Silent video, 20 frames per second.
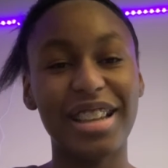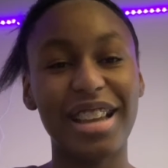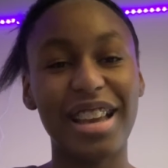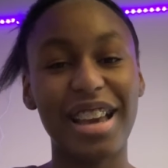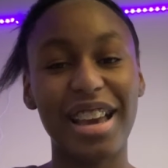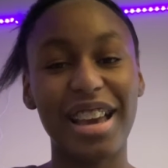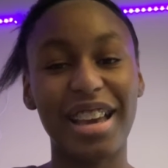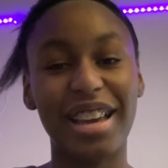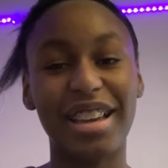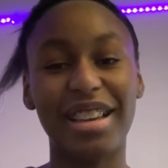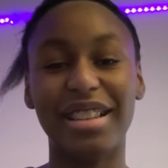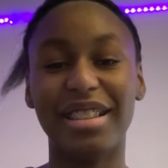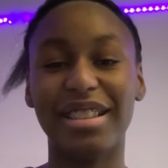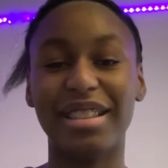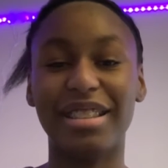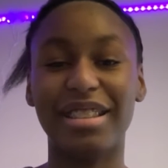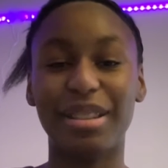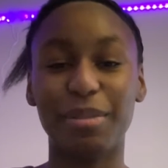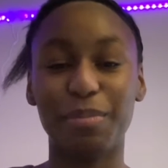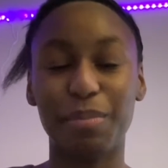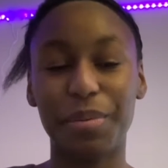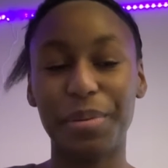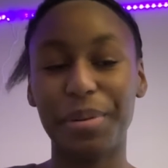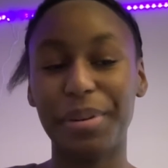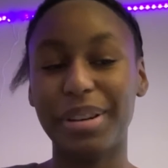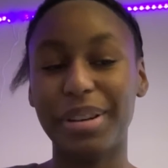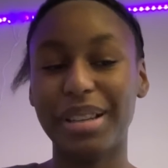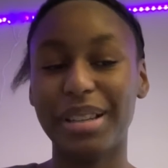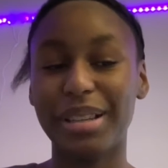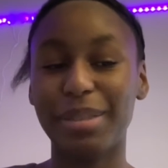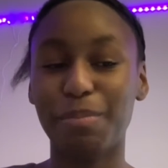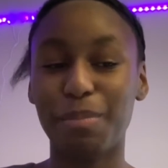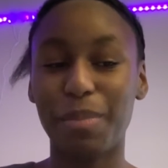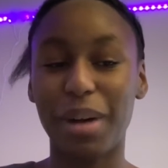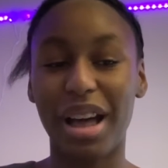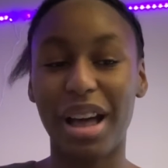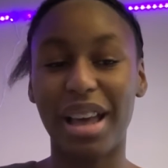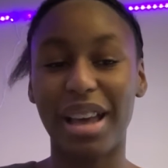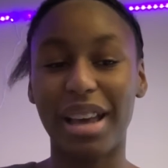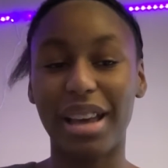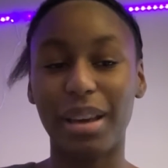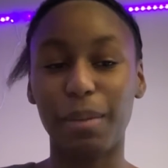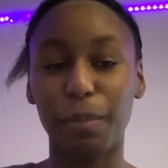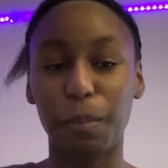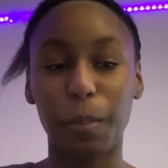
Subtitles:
and supported by